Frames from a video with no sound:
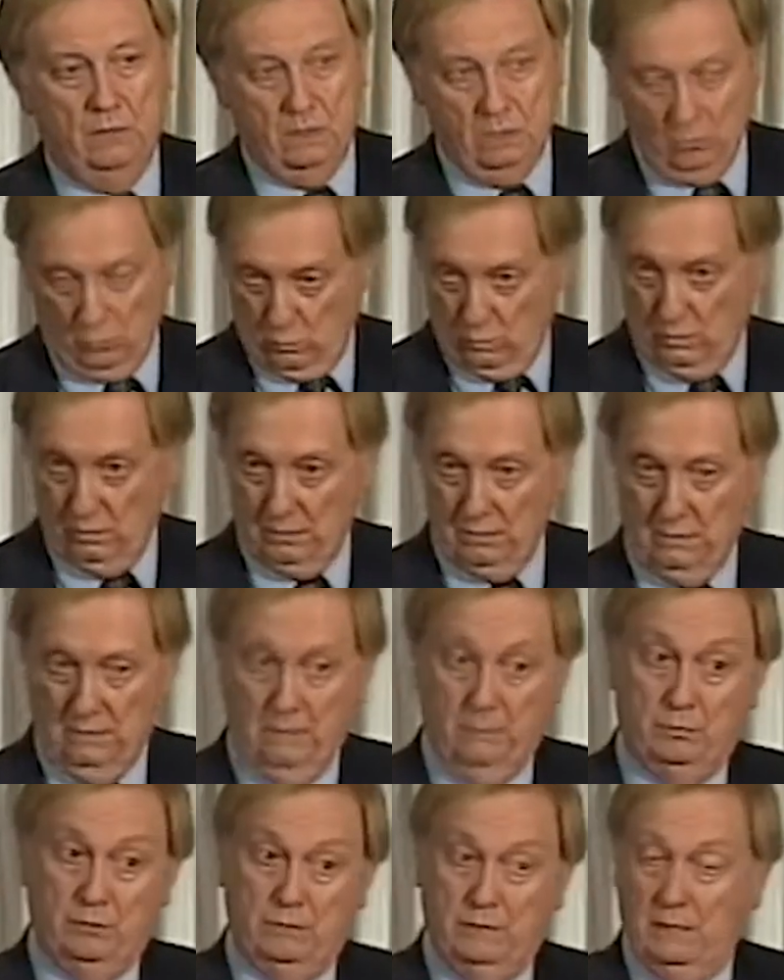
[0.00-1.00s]

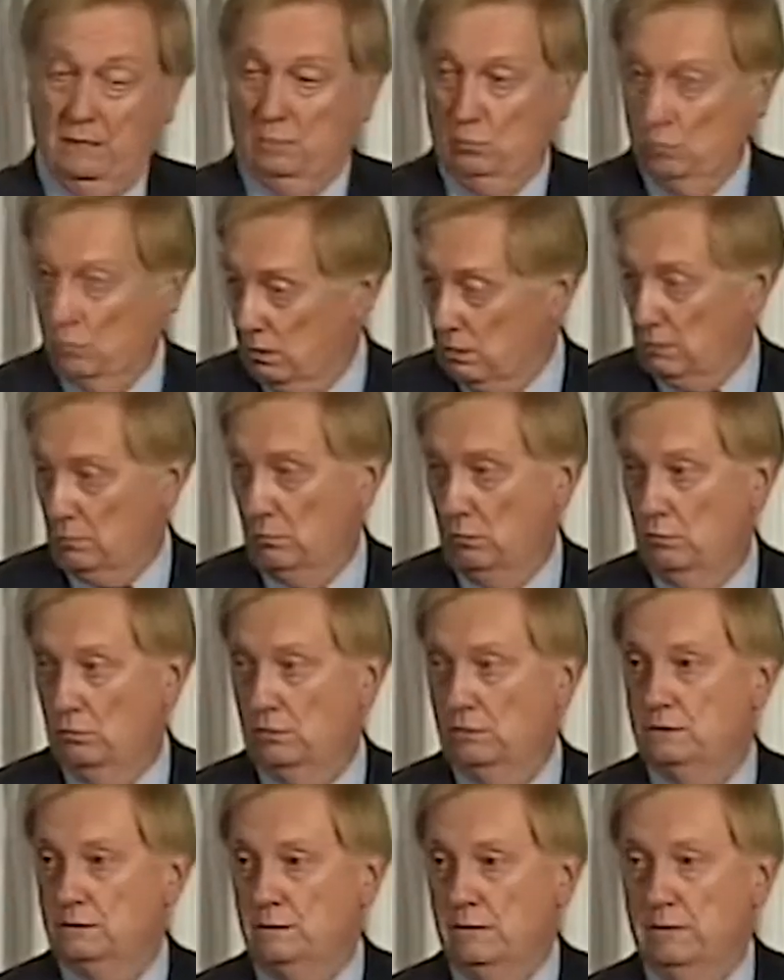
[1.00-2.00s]
protect groundwater and
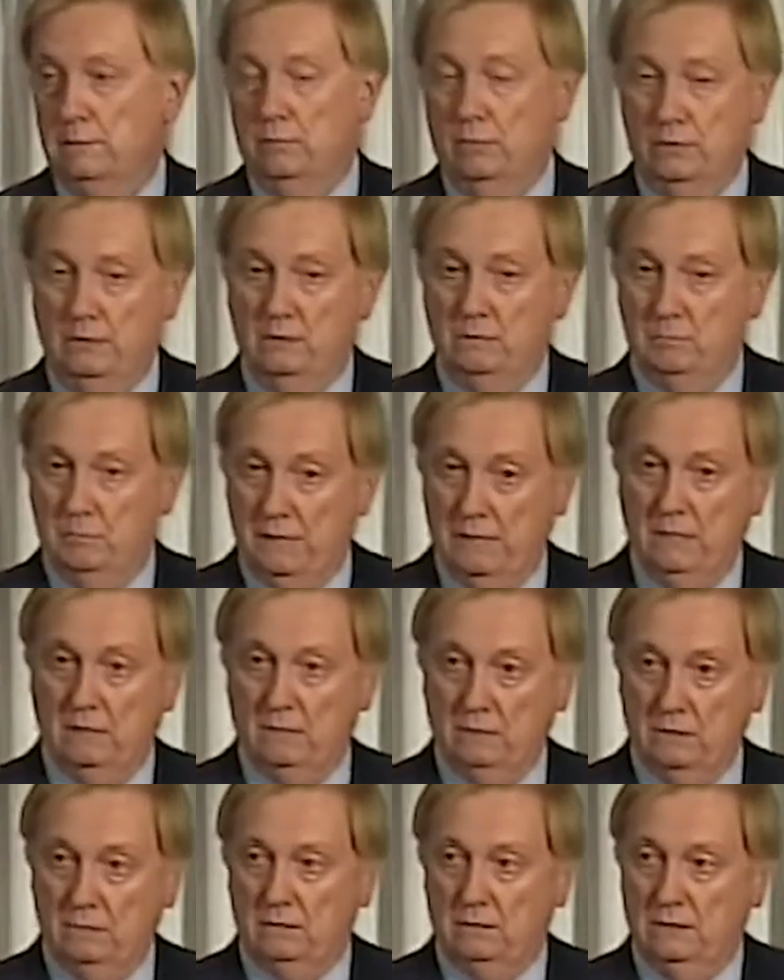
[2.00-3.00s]
protect
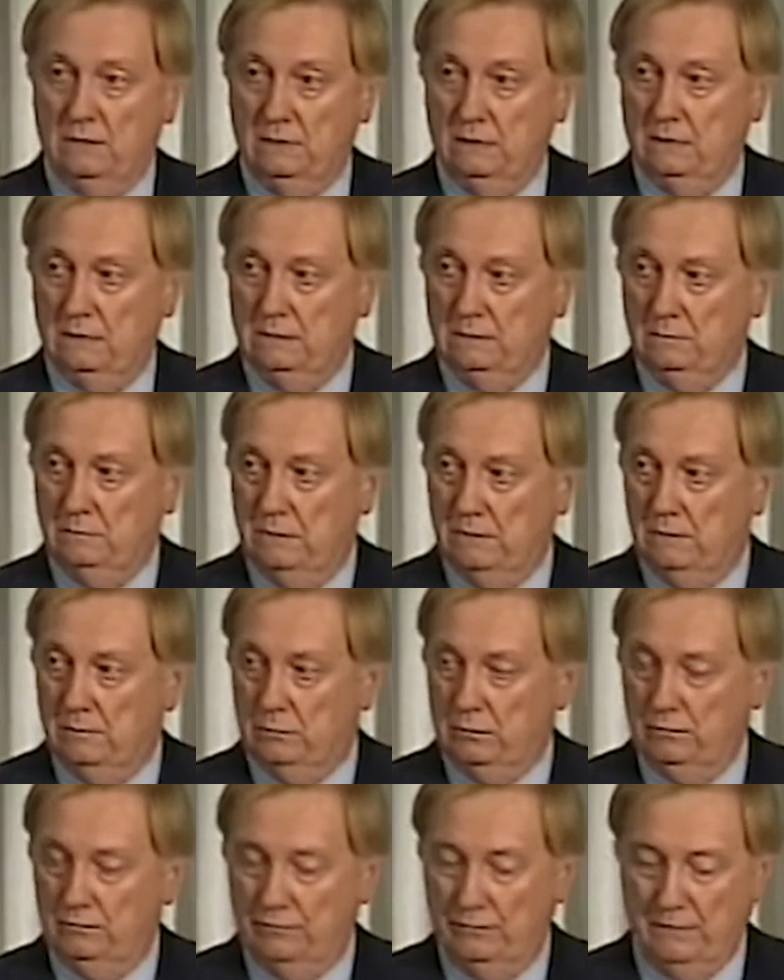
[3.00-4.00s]
wellbores by putting a
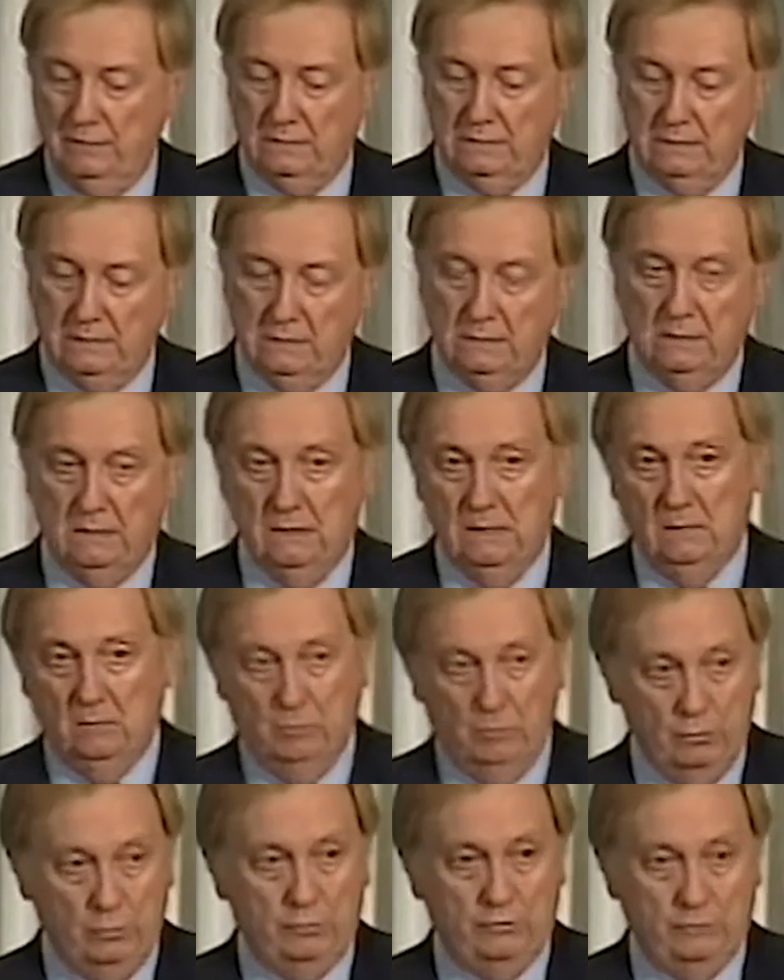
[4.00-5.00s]
barrier in and
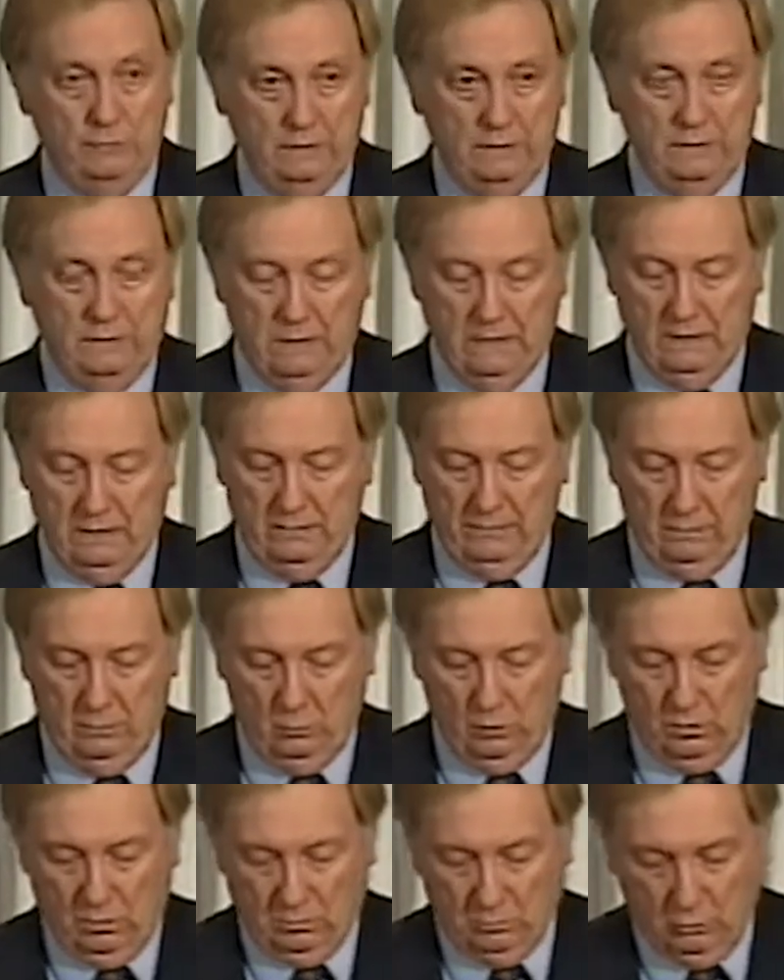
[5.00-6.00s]
preventing
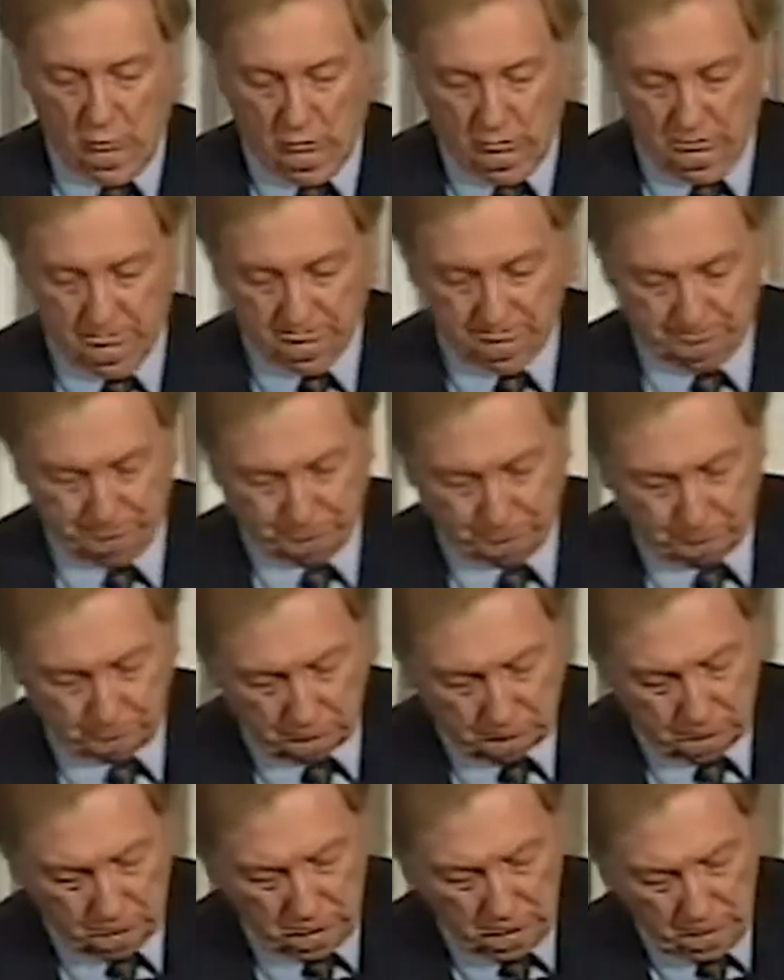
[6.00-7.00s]
movement in and out of that
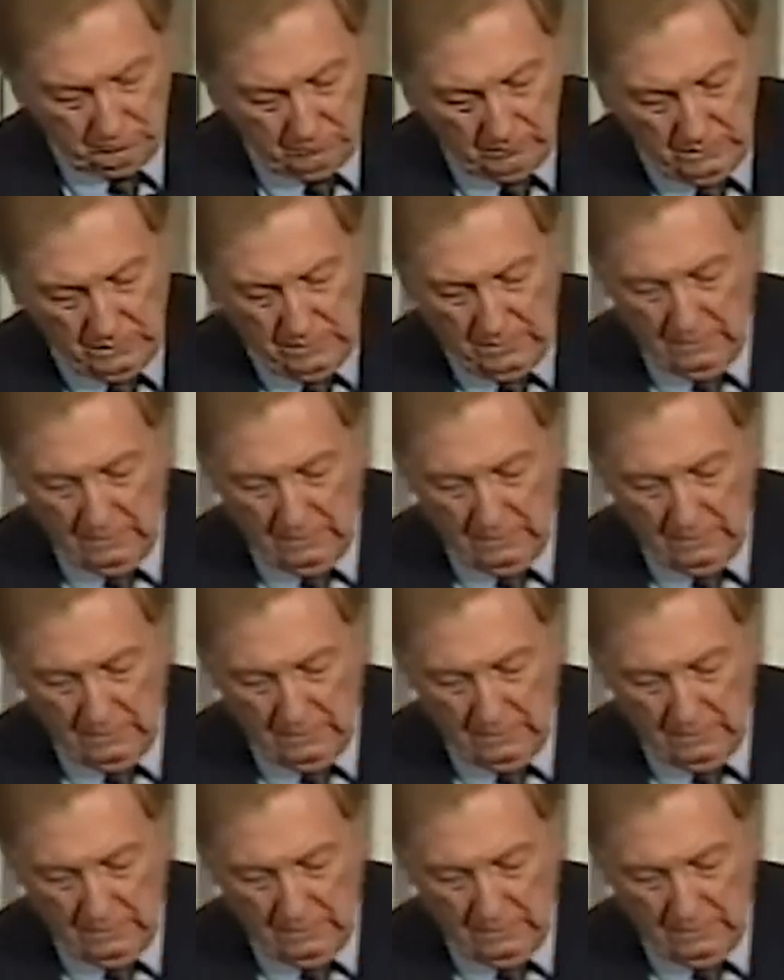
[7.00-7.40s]
wellbore.